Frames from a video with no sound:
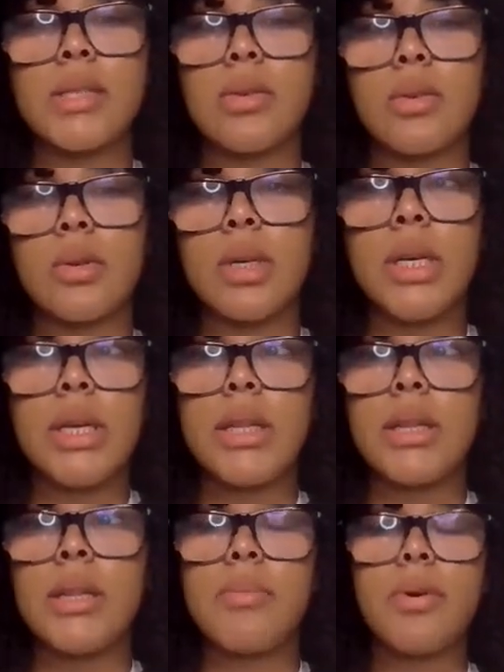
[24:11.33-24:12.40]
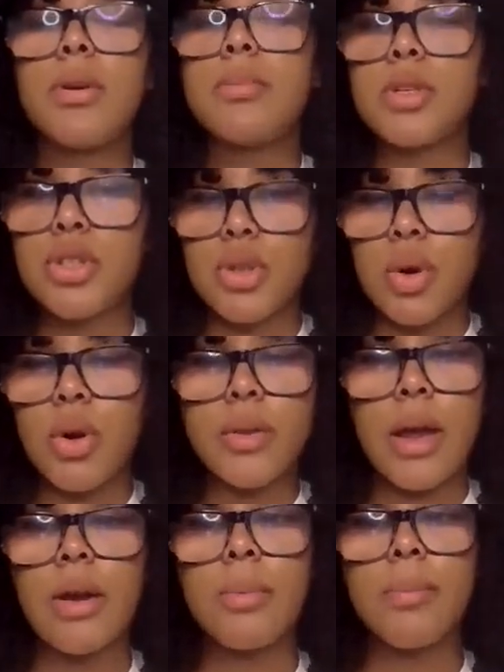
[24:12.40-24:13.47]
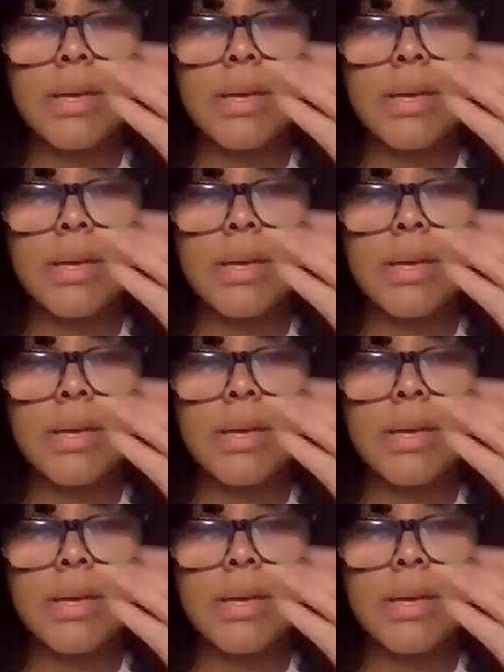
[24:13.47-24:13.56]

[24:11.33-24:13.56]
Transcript: So they pretty much told her that her